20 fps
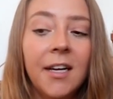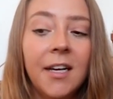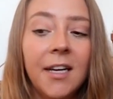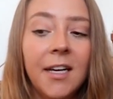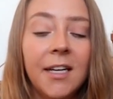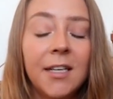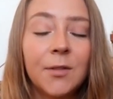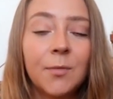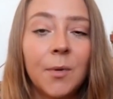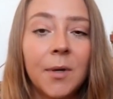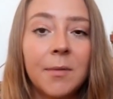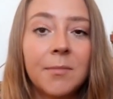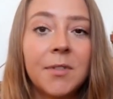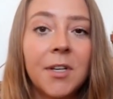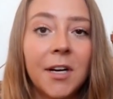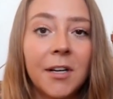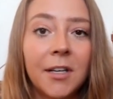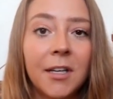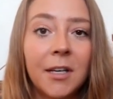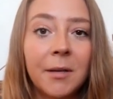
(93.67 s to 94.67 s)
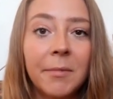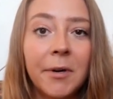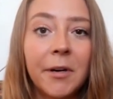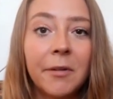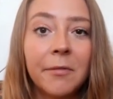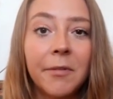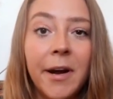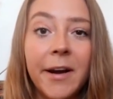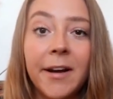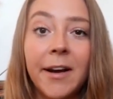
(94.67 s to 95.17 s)
is what I'm talking
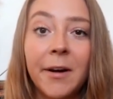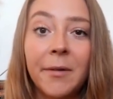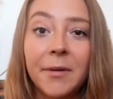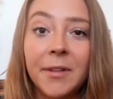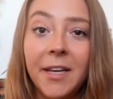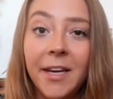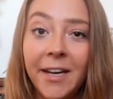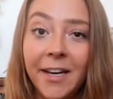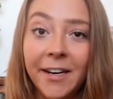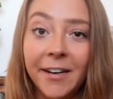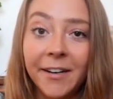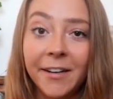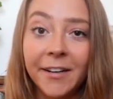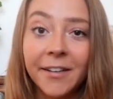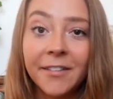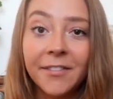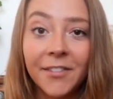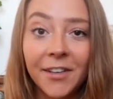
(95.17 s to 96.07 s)
about right now with hair.